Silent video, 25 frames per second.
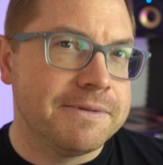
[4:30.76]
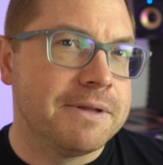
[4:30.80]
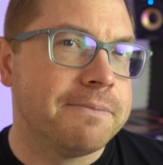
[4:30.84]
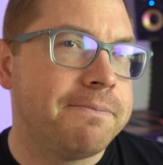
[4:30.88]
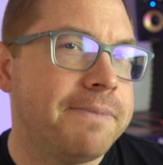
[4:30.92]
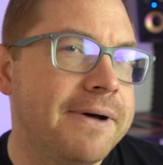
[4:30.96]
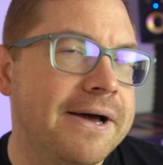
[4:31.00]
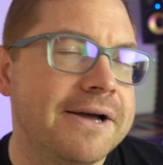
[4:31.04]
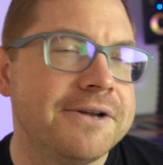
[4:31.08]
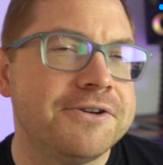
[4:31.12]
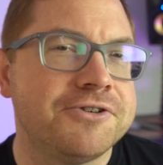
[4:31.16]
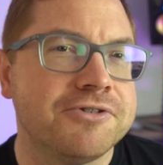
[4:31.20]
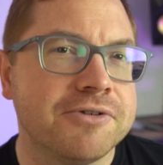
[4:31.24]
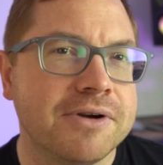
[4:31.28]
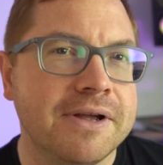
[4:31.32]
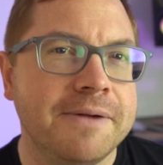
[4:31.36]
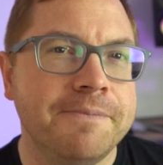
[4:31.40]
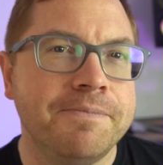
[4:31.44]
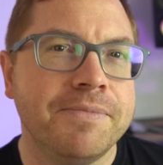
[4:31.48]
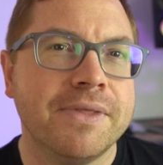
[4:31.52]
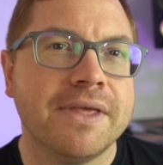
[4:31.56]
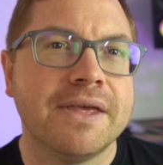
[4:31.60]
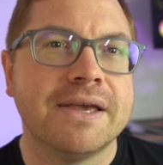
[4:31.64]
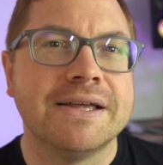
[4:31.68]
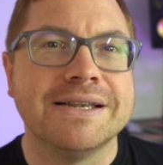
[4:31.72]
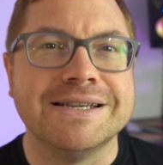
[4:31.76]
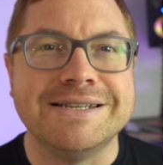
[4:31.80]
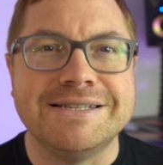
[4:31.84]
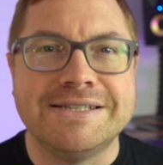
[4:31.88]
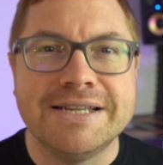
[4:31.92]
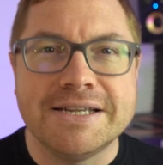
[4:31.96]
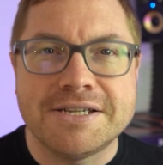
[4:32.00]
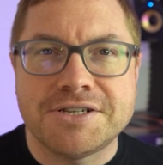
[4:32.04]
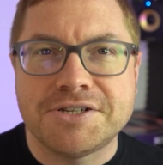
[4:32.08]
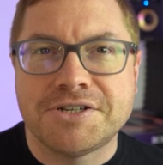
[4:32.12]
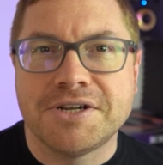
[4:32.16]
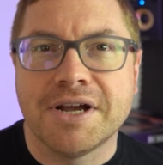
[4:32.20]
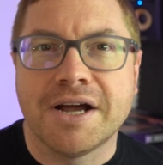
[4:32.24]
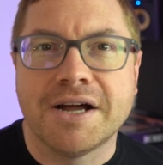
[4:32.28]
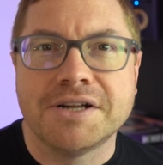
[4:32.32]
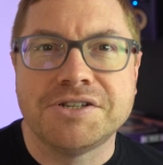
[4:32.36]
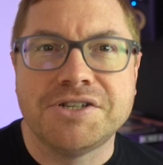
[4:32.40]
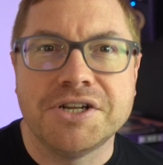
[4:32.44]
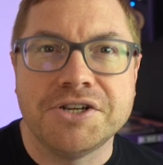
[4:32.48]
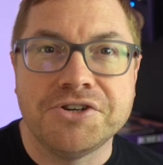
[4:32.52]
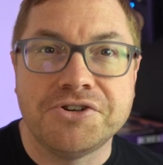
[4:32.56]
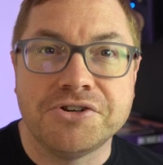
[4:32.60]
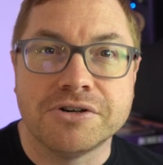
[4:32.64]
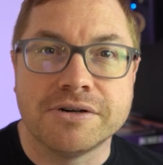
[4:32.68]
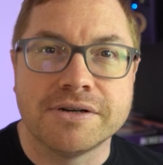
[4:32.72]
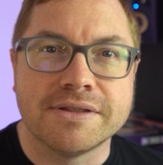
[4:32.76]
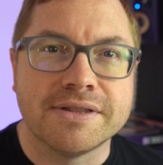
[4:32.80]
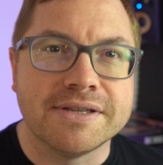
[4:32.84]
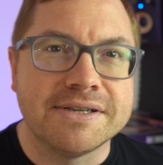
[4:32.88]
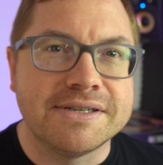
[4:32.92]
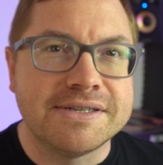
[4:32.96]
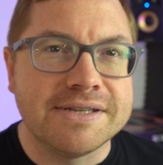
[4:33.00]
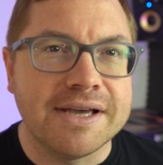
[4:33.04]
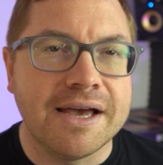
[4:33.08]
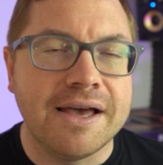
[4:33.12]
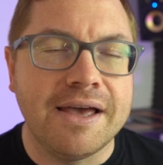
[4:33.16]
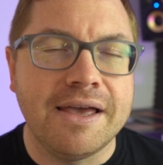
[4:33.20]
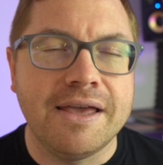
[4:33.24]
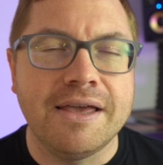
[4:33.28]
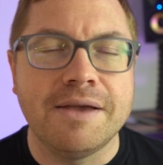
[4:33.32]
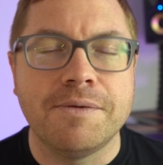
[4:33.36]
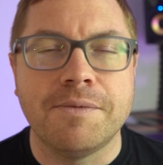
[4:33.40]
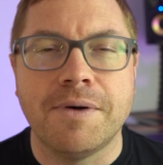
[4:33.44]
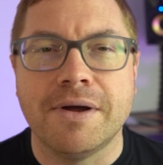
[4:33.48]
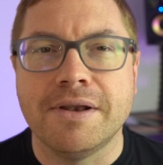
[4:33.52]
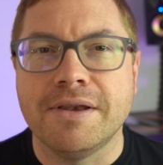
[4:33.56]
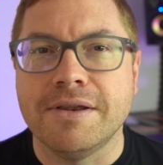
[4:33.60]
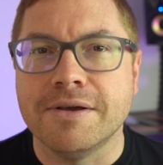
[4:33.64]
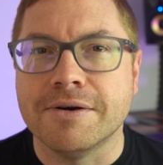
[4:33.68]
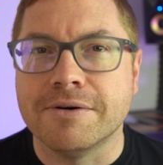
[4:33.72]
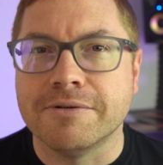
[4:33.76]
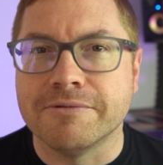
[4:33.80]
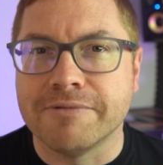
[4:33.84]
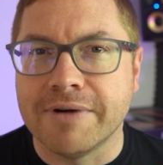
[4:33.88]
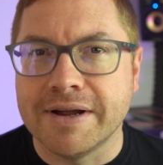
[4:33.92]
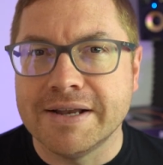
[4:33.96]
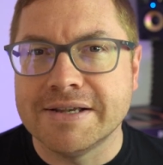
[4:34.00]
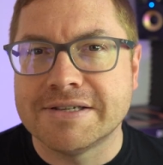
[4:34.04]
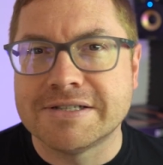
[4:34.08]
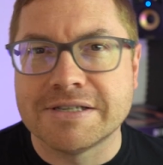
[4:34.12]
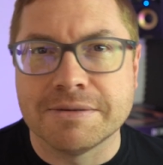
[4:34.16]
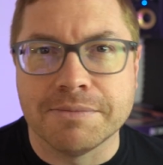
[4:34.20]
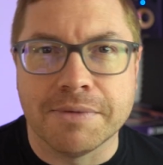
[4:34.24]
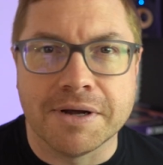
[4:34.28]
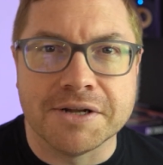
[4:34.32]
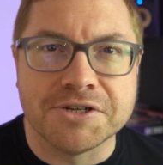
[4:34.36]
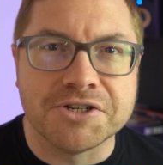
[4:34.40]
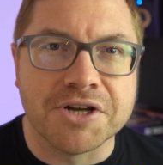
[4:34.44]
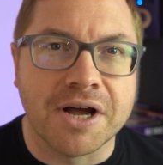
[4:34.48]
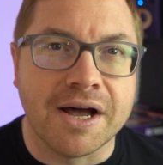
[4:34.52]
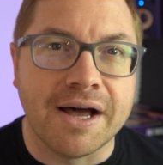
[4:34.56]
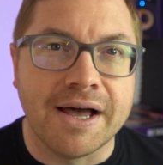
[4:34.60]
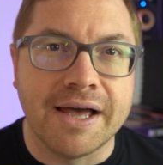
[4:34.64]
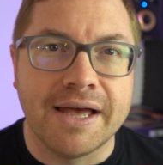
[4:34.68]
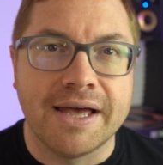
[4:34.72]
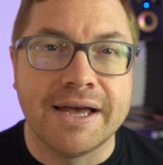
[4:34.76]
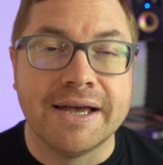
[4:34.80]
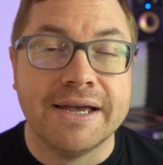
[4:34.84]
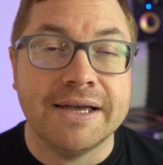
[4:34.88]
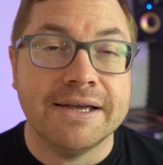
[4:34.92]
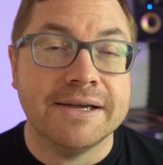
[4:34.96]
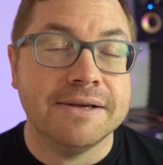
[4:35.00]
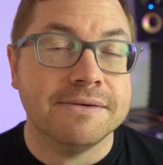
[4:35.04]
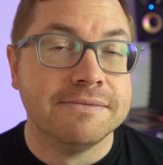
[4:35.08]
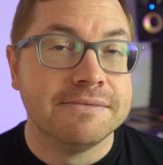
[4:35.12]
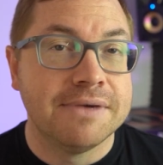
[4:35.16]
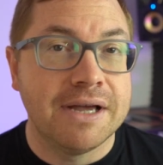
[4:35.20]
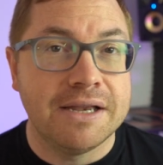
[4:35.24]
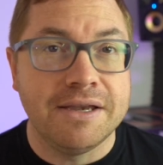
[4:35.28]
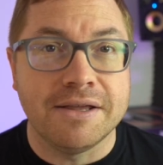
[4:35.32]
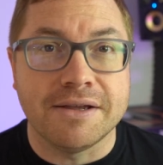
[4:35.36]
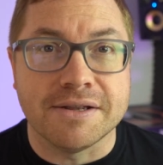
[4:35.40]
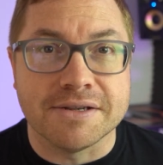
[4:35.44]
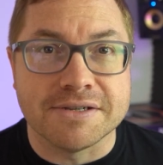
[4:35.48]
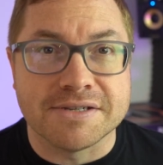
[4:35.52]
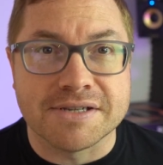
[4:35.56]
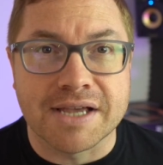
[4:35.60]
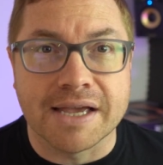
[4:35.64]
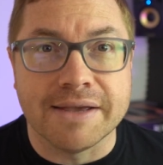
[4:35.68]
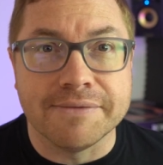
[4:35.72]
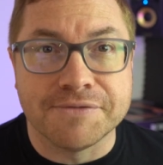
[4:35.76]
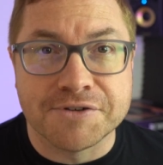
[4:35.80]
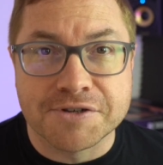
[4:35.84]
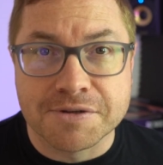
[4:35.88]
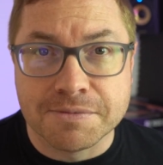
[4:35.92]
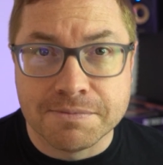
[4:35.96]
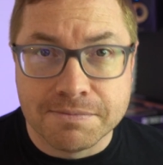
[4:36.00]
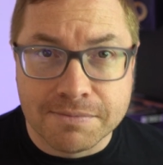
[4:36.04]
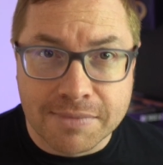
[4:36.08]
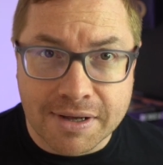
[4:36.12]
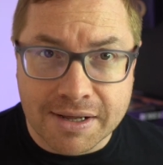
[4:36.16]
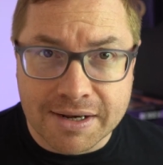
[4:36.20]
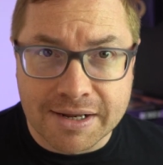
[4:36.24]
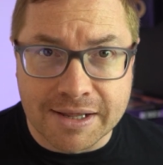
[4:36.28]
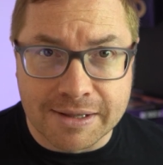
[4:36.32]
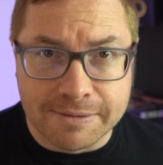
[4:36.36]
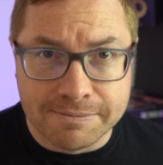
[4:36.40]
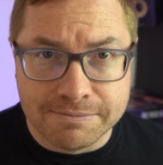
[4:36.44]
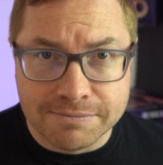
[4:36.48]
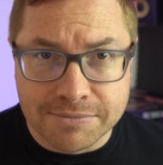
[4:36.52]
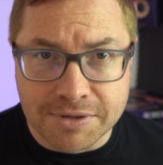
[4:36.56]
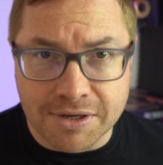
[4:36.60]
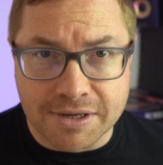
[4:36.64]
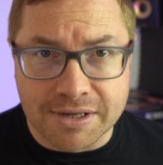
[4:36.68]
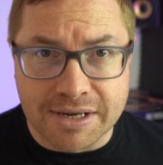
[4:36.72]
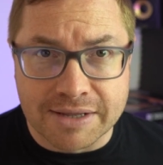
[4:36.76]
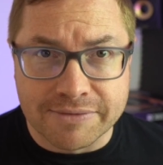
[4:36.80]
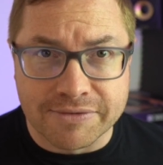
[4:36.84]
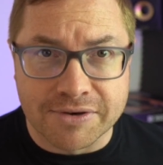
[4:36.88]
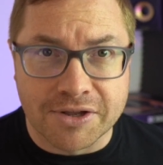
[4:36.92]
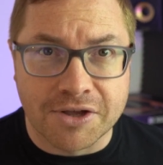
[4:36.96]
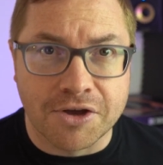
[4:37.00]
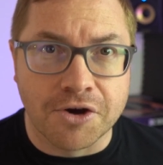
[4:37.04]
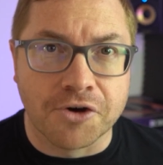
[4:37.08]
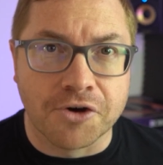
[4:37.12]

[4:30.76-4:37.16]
up the battery, discharge it during the day when your rates are much higher, and you can save some money. You can even